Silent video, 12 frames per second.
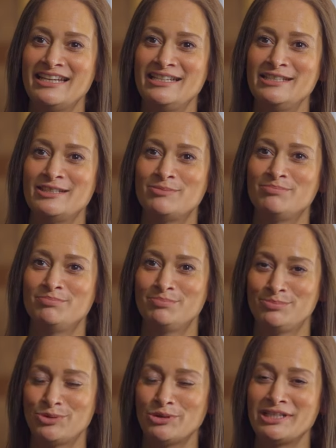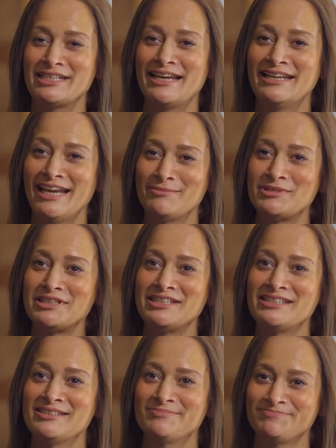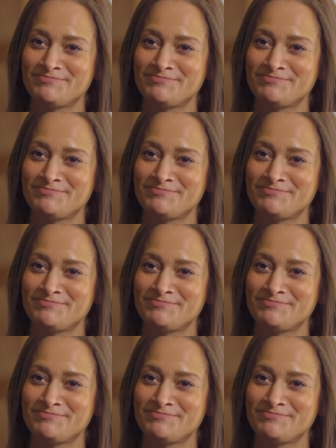He's brought his A-game to this.